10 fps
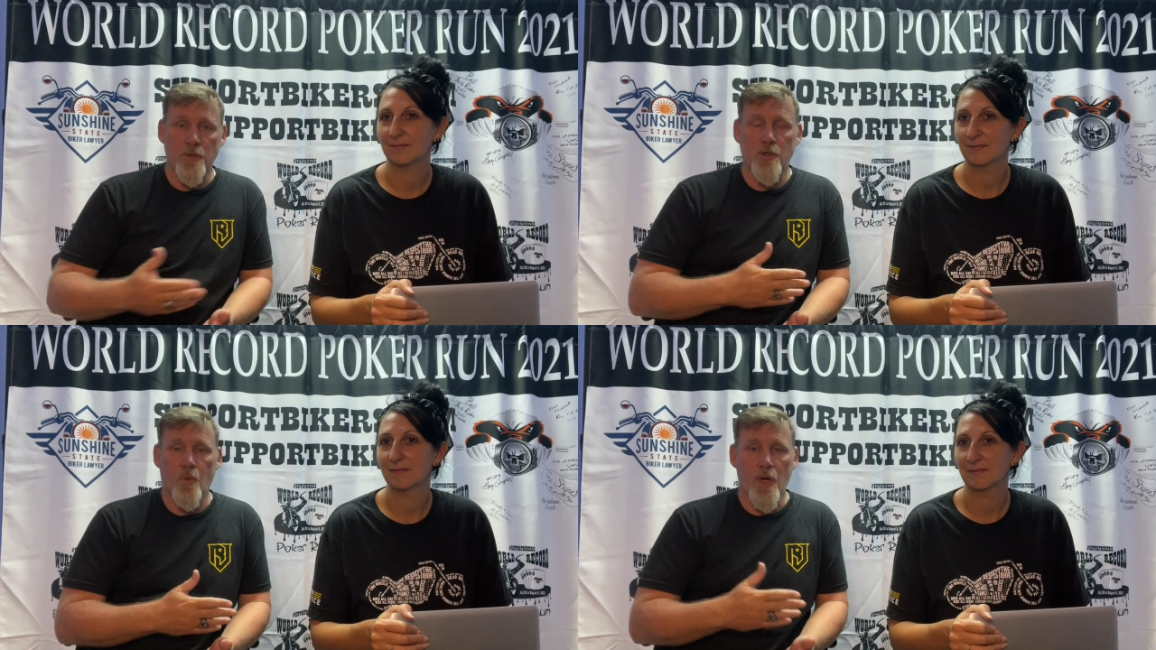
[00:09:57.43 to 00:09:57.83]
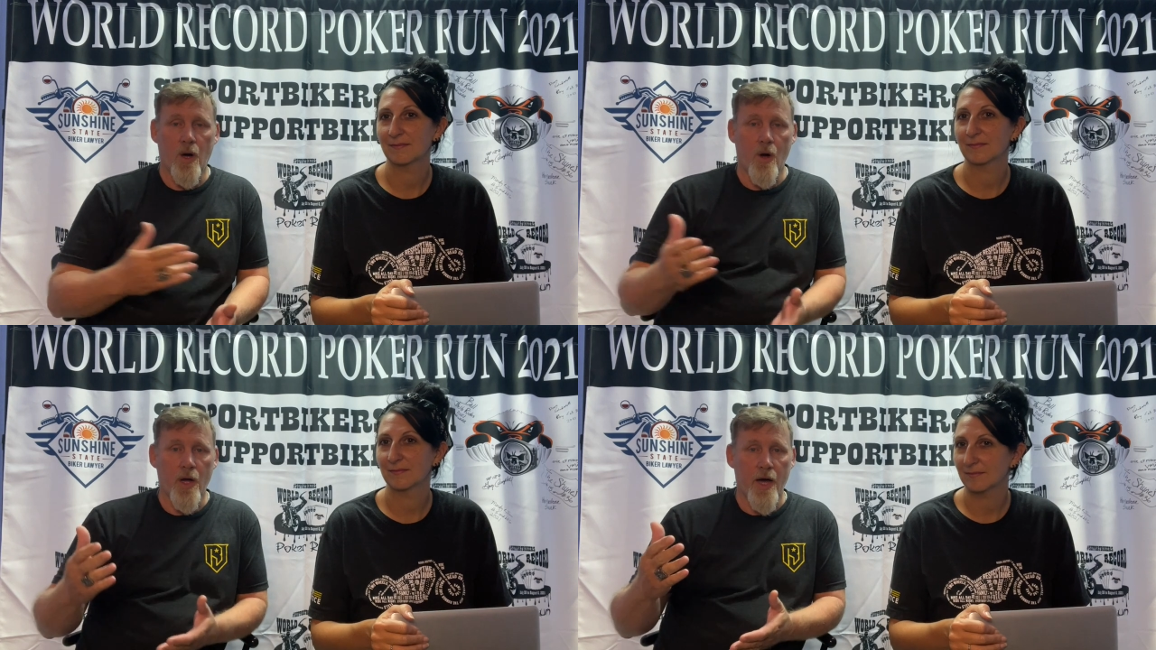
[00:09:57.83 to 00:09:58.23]
Speaker 1: So we
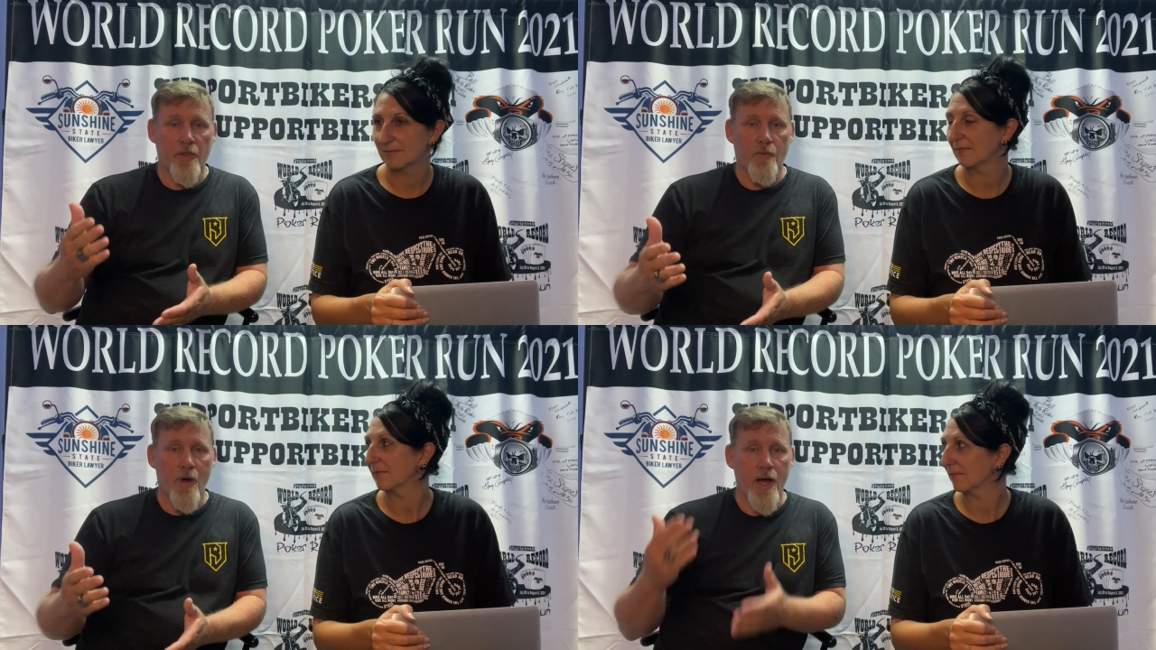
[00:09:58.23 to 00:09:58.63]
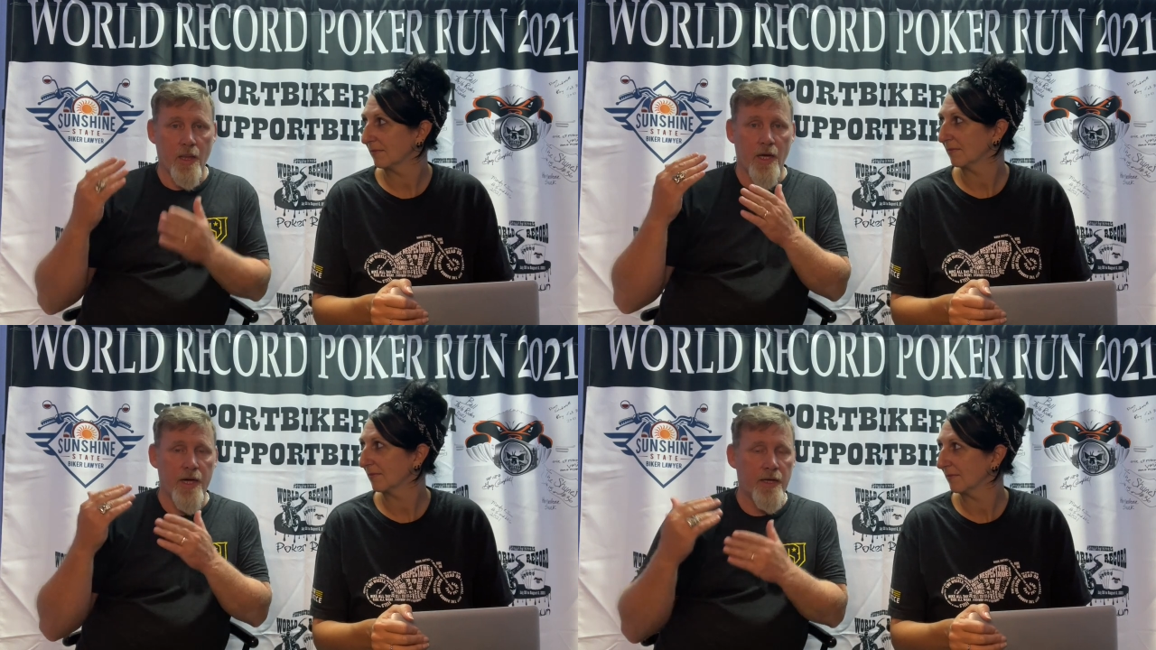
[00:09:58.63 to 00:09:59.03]
all got in the right
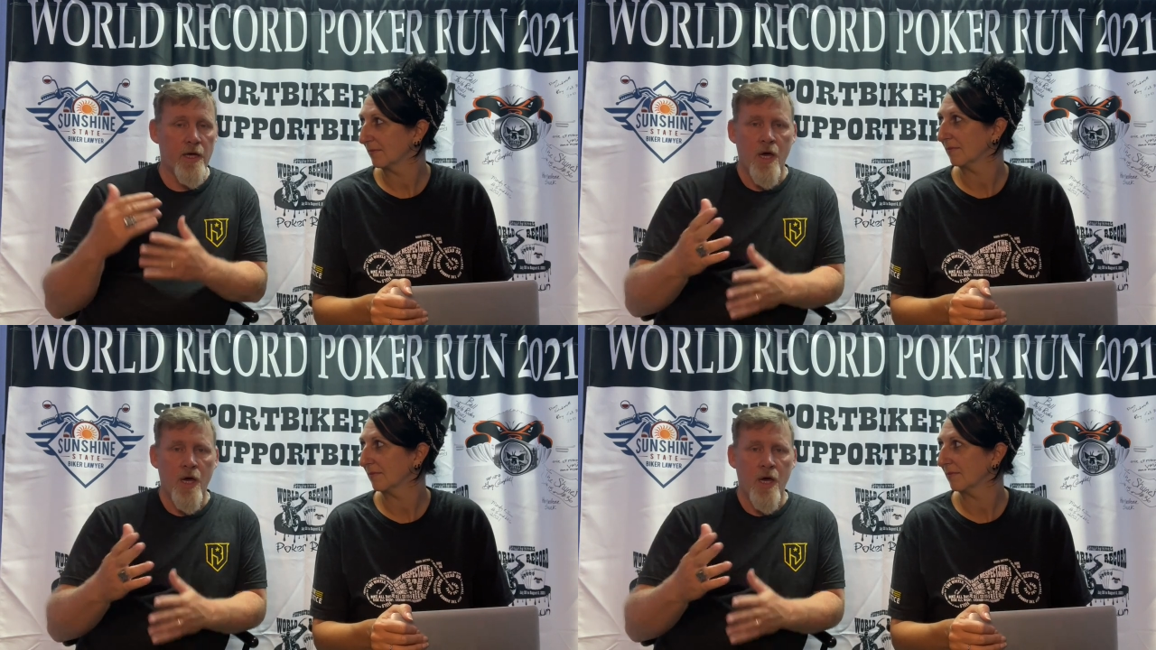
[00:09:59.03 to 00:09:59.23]
lane.